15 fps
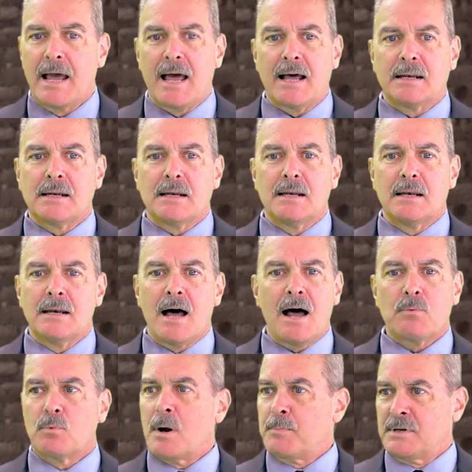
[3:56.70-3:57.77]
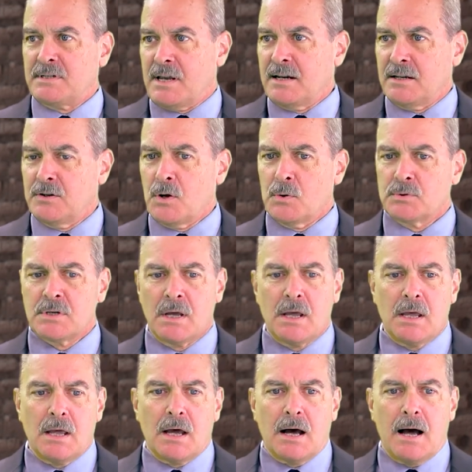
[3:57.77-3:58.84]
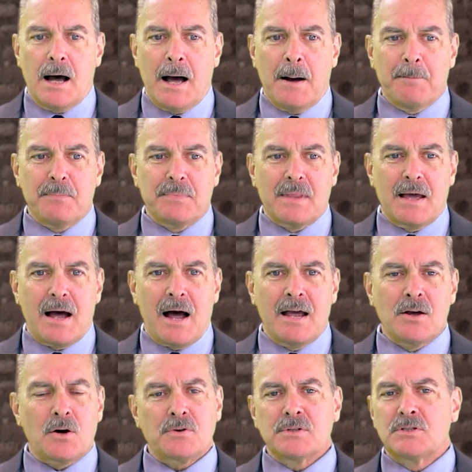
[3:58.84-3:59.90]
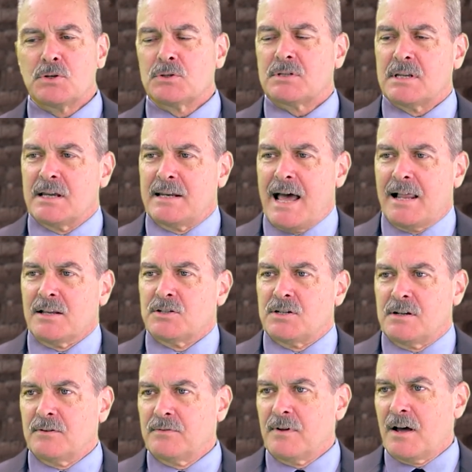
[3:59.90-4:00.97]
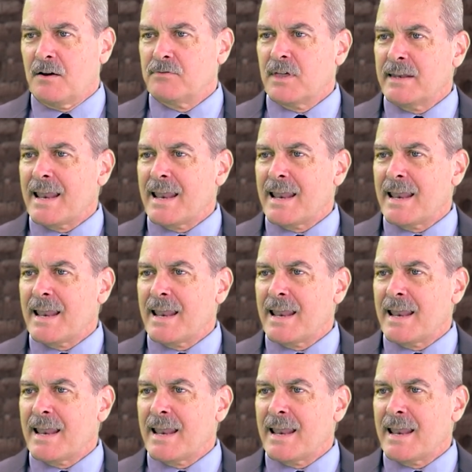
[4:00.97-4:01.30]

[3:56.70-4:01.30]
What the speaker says: and not representing those. I always use the analogy of the